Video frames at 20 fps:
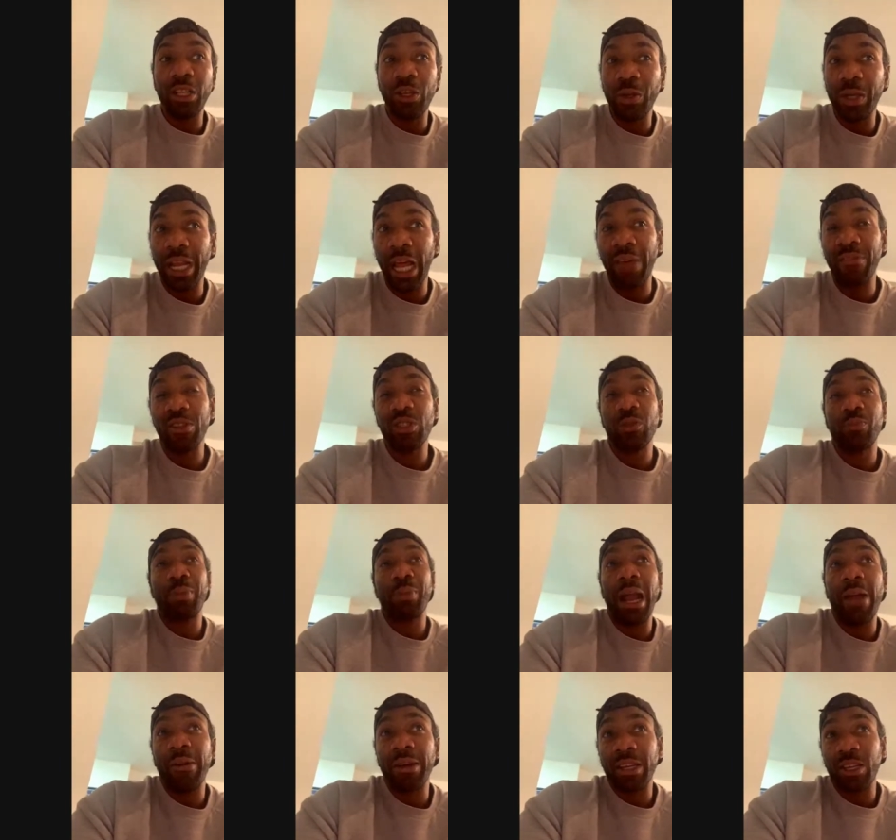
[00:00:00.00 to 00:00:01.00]
You can have
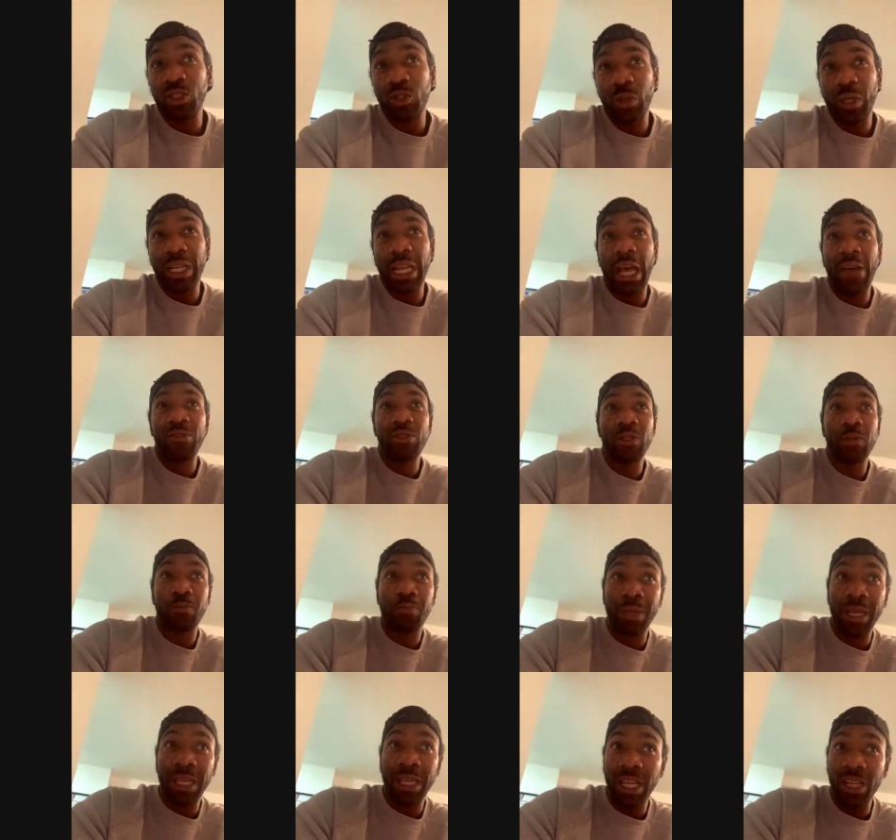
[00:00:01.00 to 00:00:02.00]
asparagus. You can have
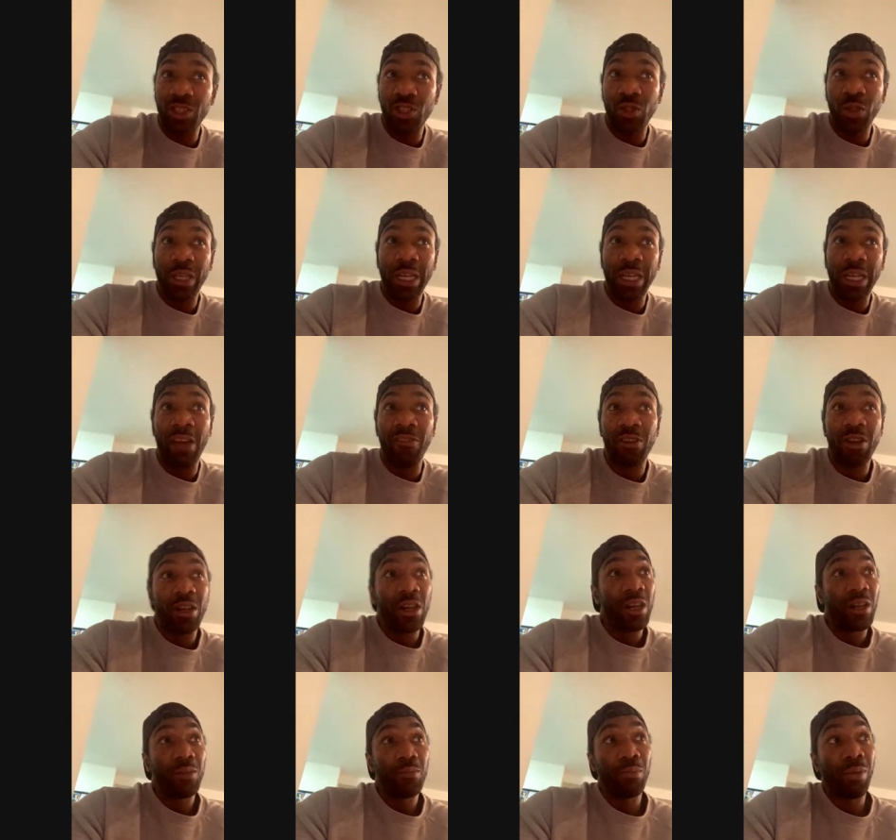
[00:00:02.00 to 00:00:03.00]
spinach. You can have
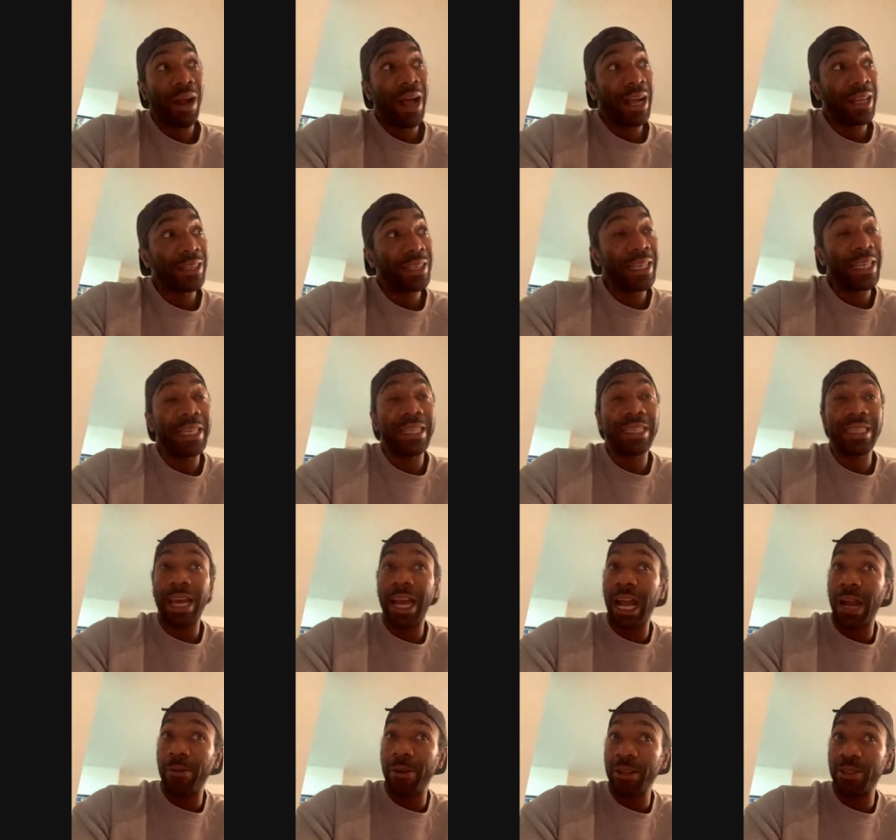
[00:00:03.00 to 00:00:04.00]
broccoli and
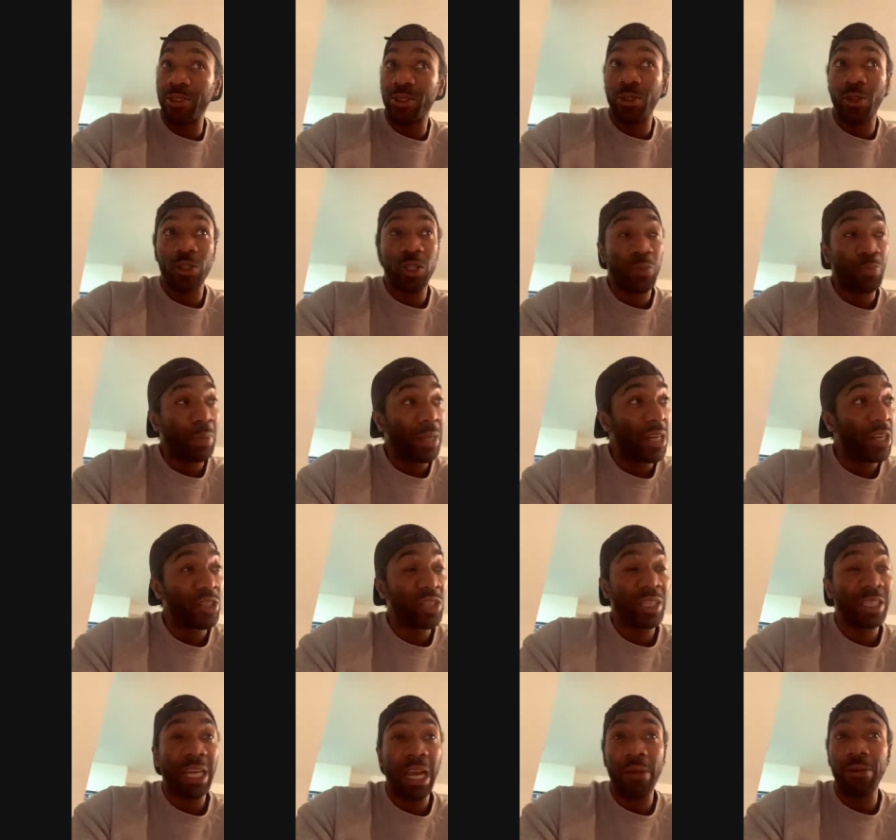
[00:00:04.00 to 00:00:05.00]
carrots, or spinach
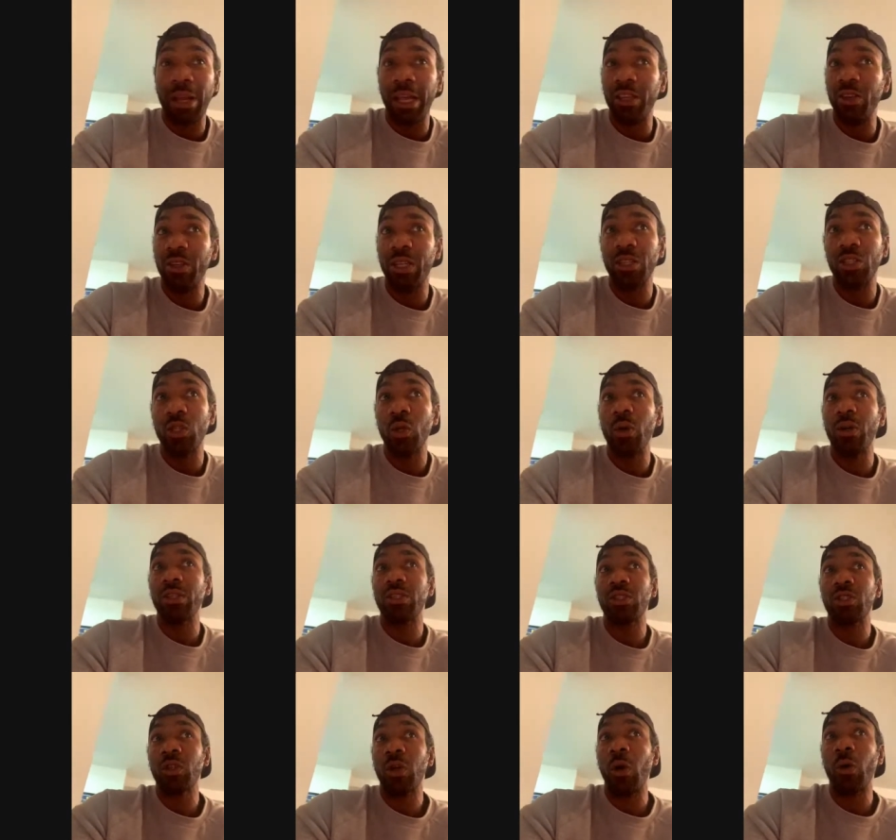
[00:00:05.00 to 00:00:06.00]
and carrots. Like, you can do a
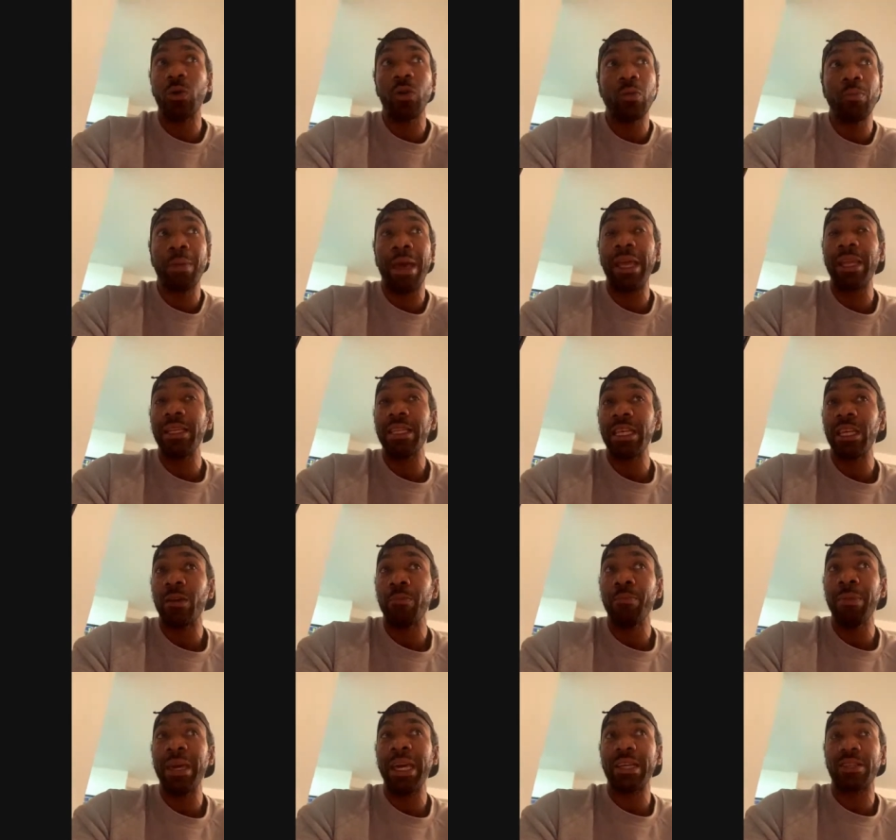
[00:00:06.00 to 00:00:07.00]
total medley, a
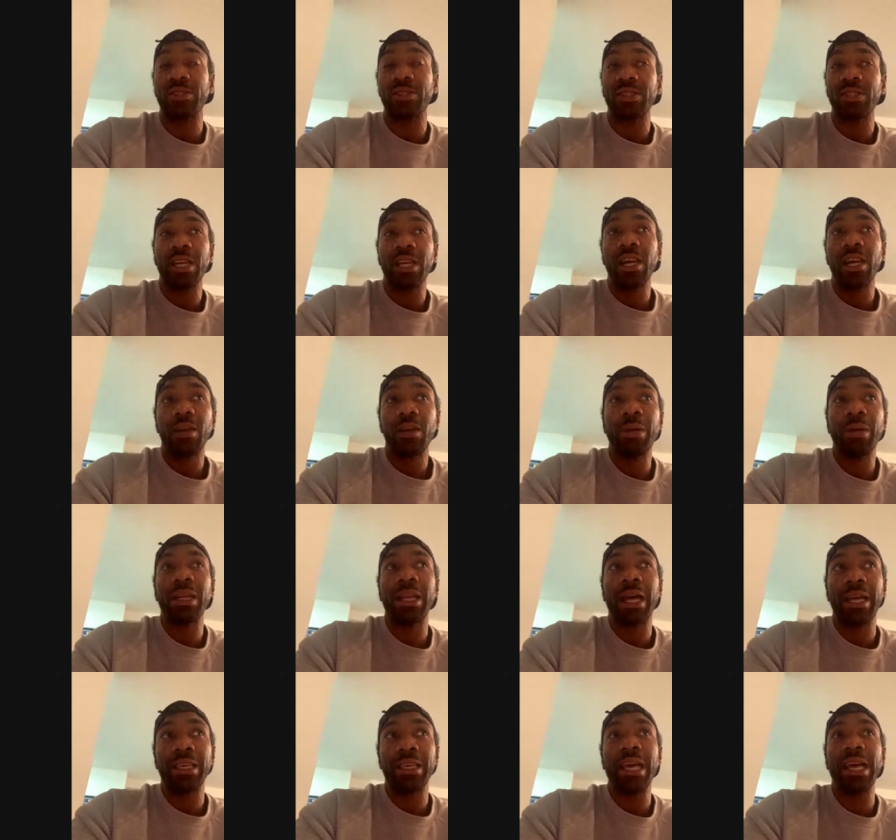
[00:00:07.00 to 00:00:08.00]
mix. But,
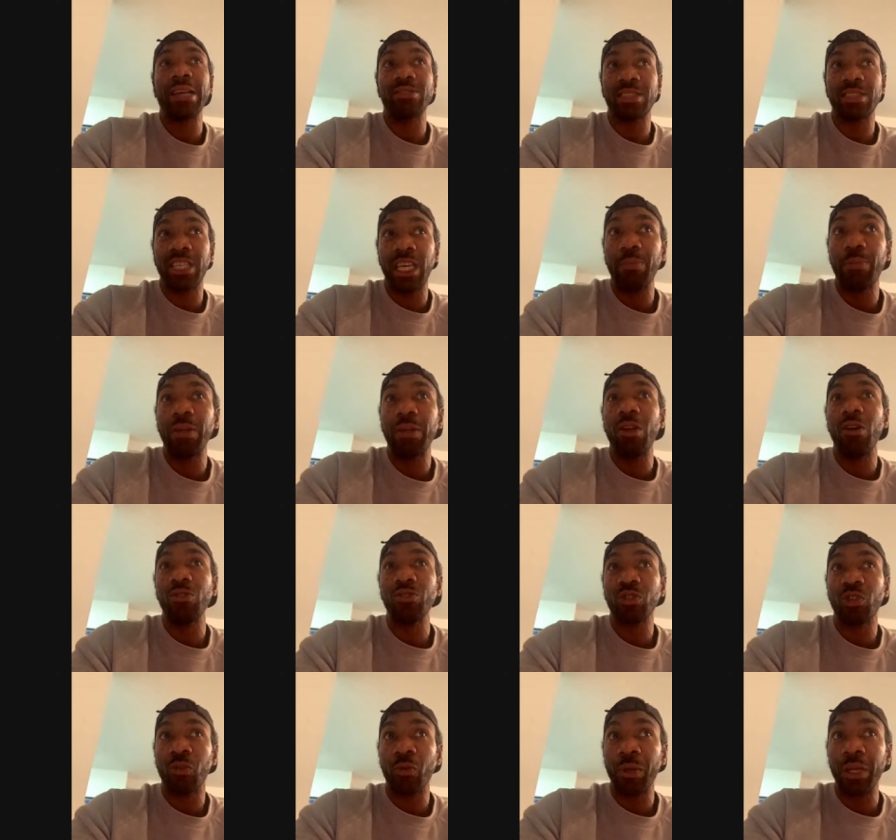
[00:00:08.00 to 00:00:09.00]
like, yes, keeping those
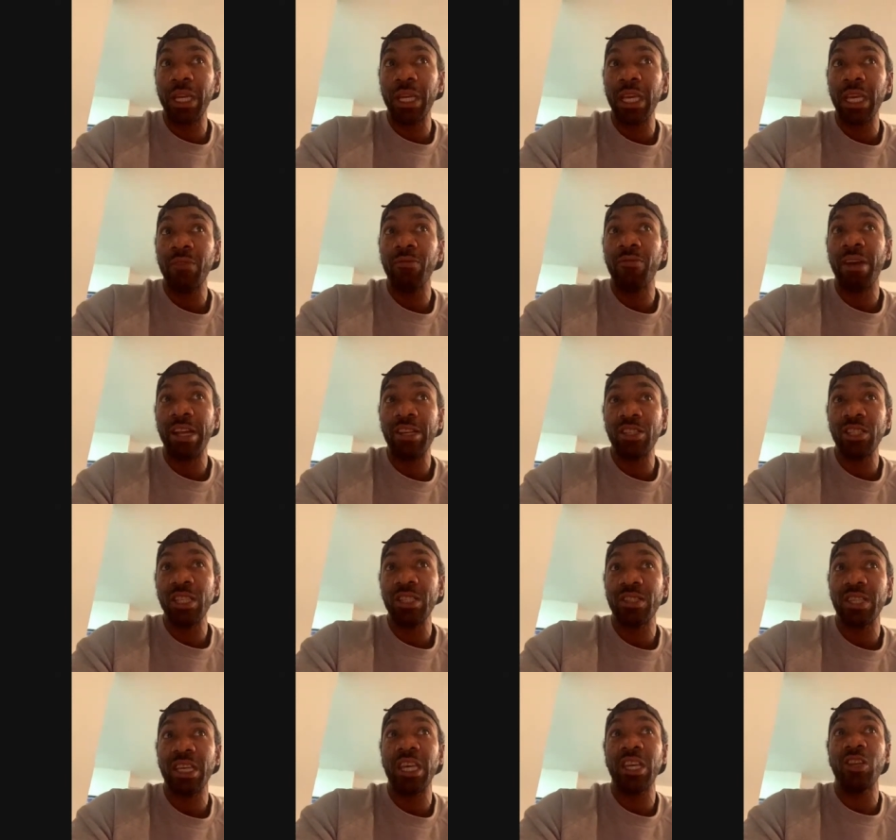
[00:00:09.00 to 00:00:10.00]
green
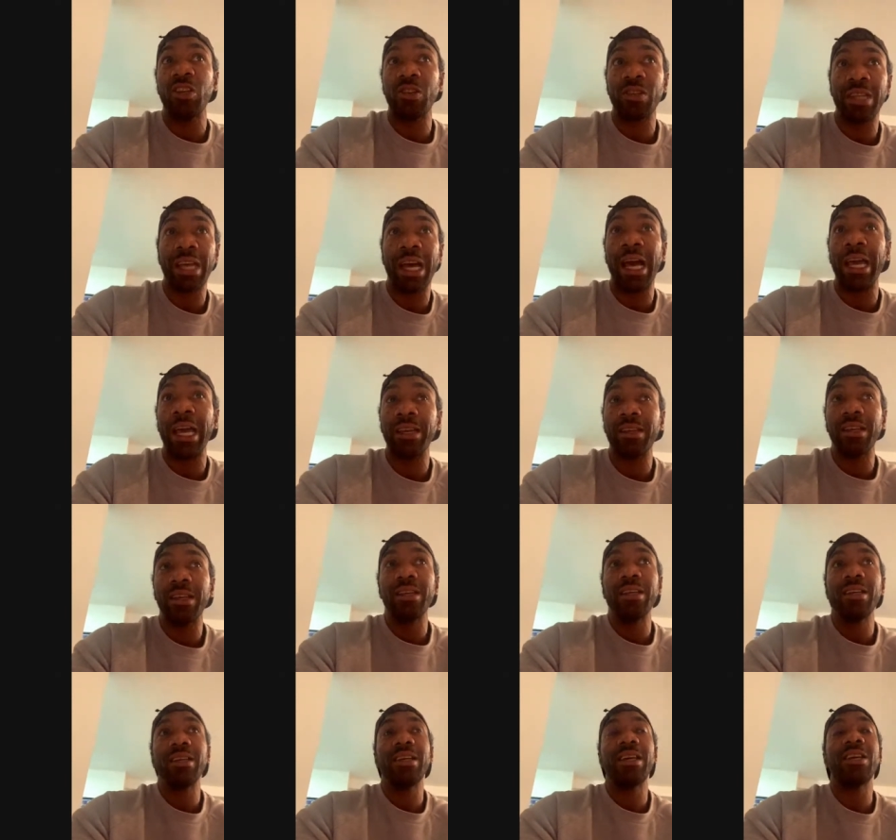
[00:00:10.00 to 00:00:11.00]
veggies in your diet
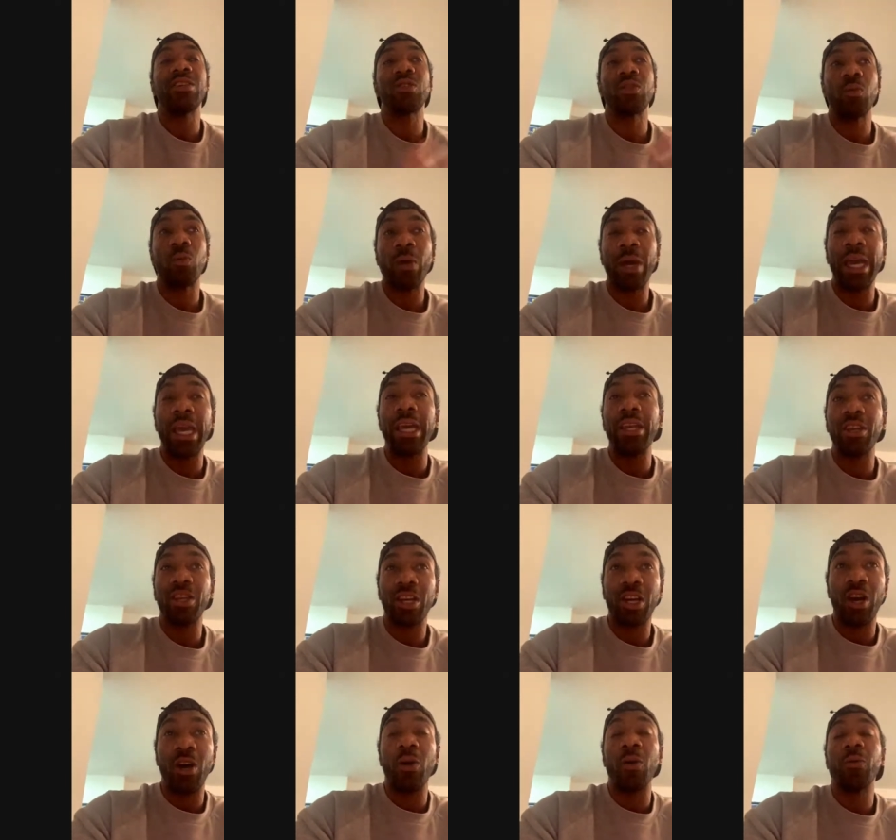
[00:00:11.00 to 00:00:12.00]
is the way to
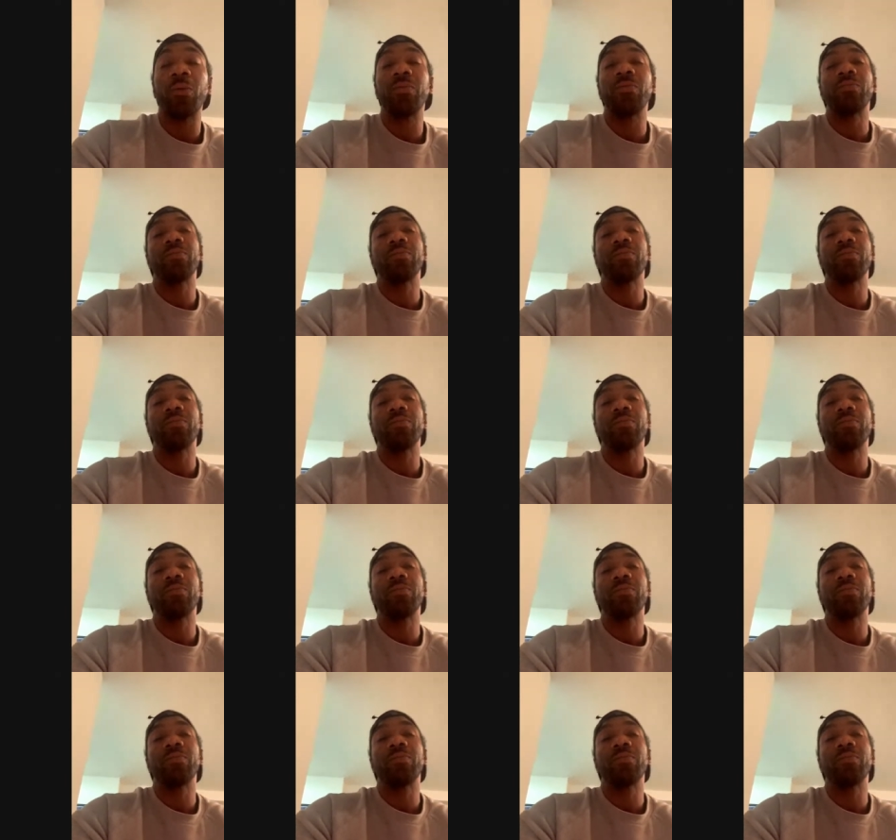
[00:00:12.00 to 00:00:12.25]
go.